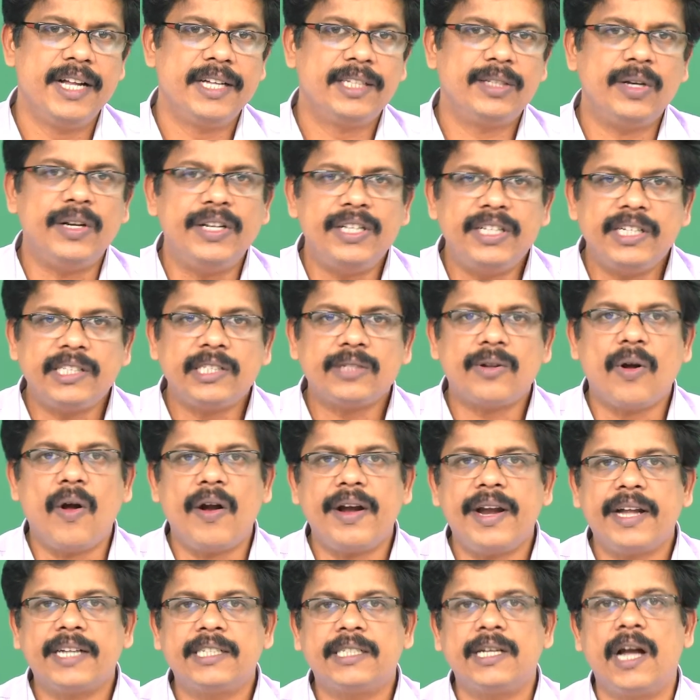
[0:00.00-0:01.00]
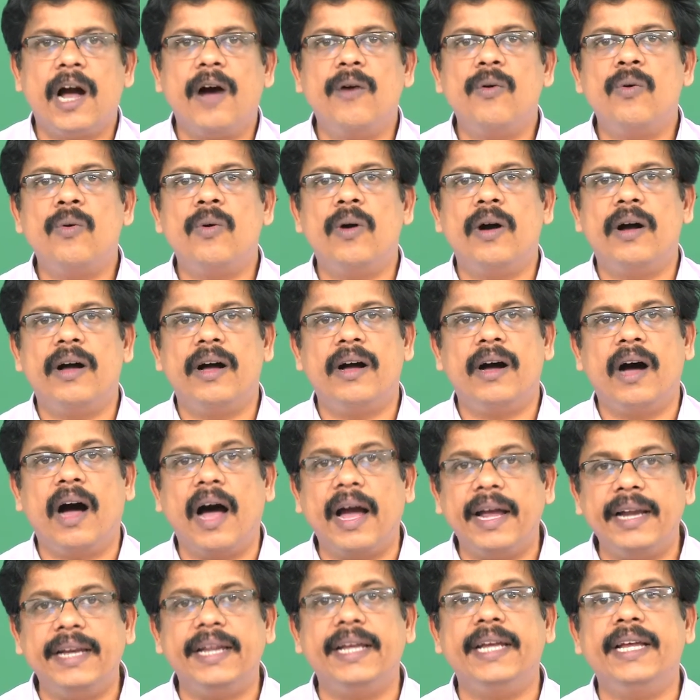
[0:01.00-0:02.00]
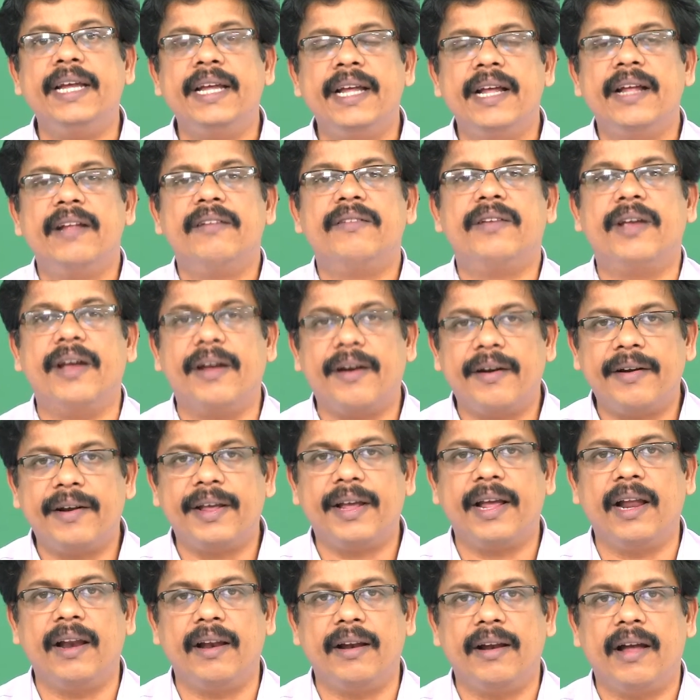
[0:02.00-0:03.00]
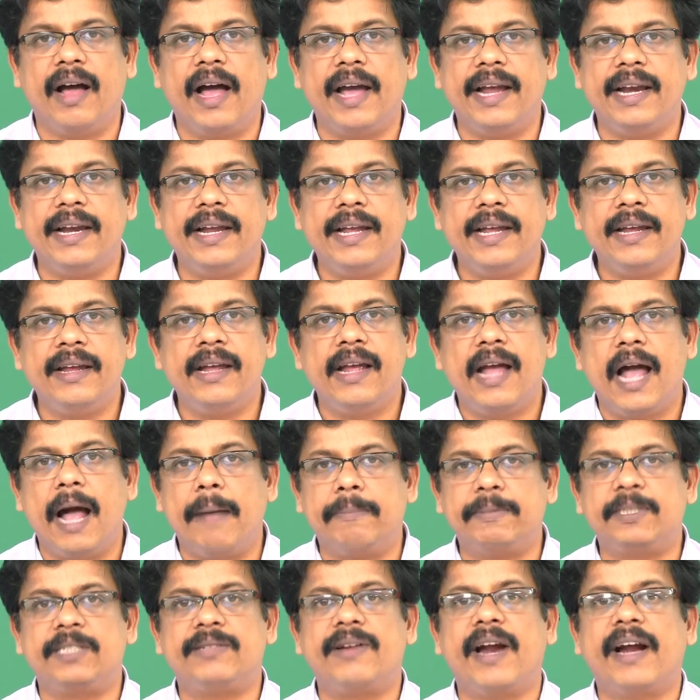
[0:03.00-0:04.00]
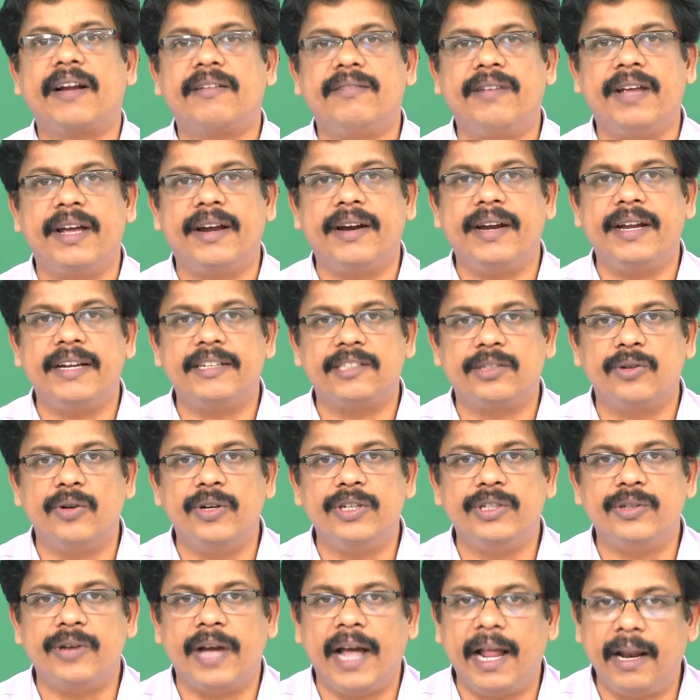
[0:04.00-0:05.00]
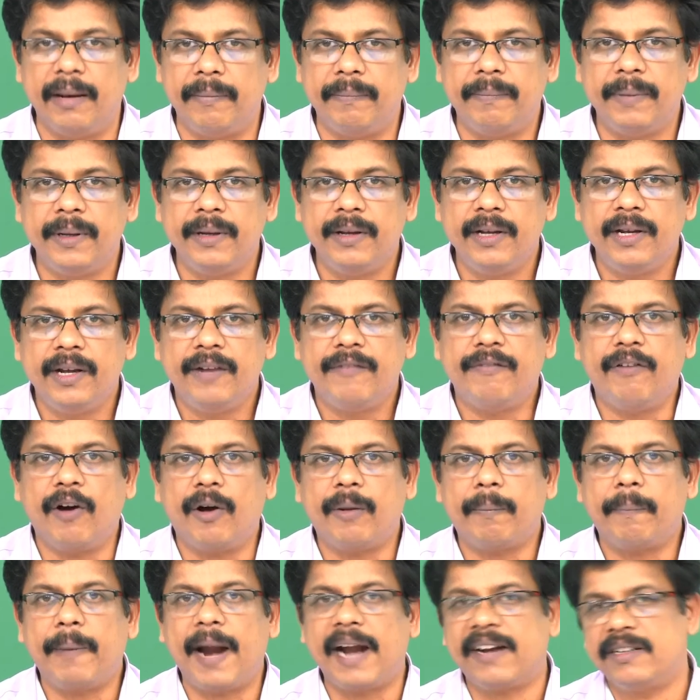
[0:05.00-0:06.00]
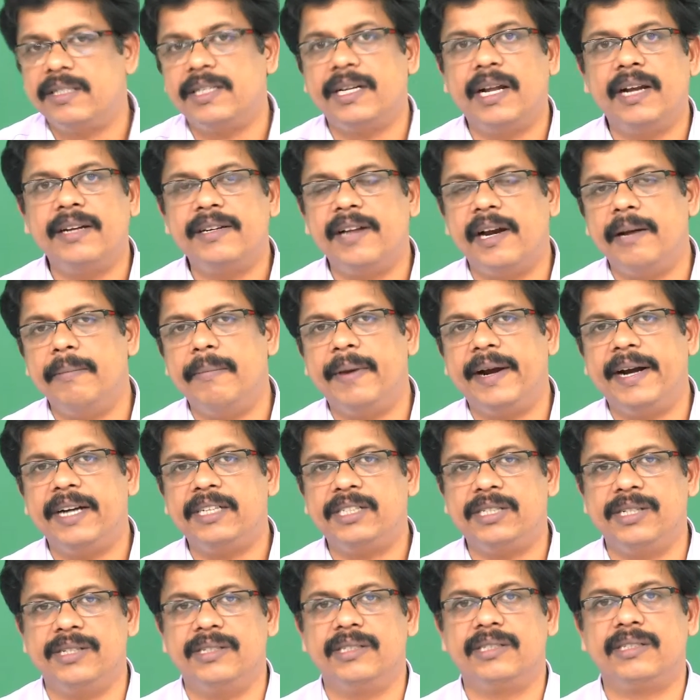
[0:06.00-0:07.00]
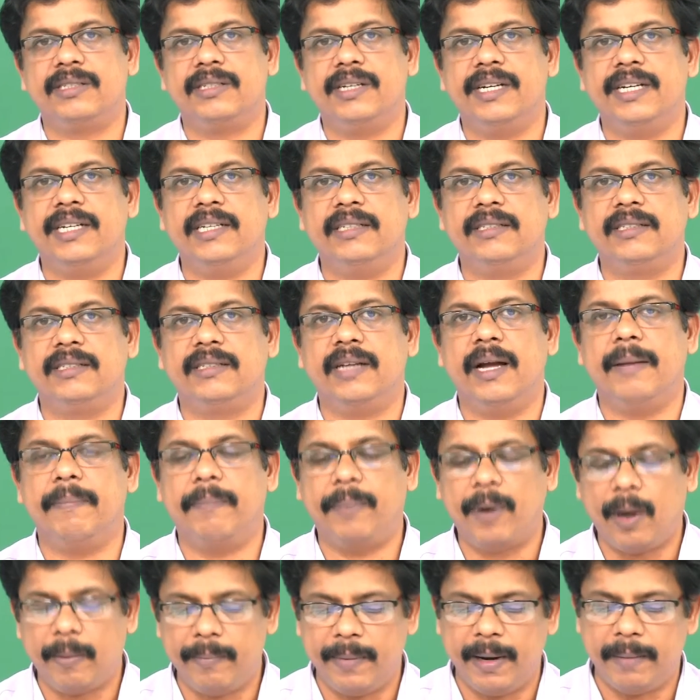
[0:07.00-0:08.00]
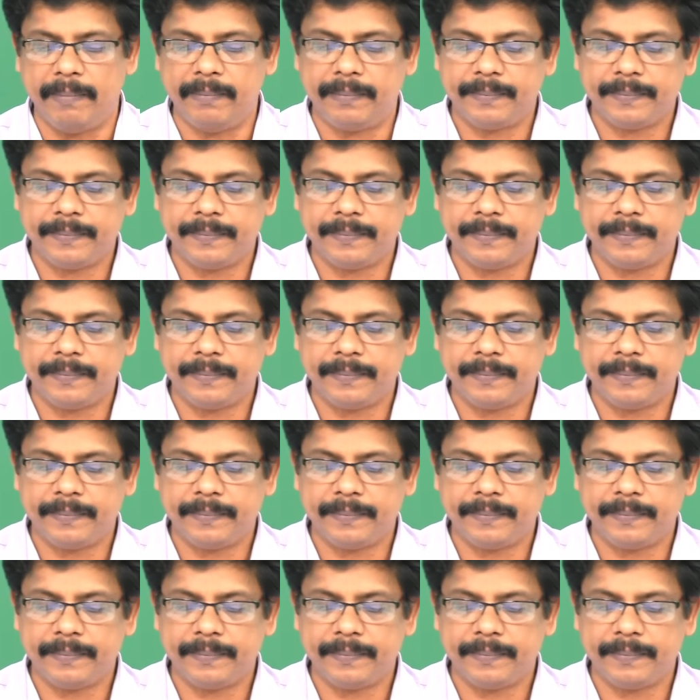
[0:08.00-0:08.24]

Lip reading: So, in this context, how a highly theoretical, highly abstract theory is going to help for practical deliberations is a problem.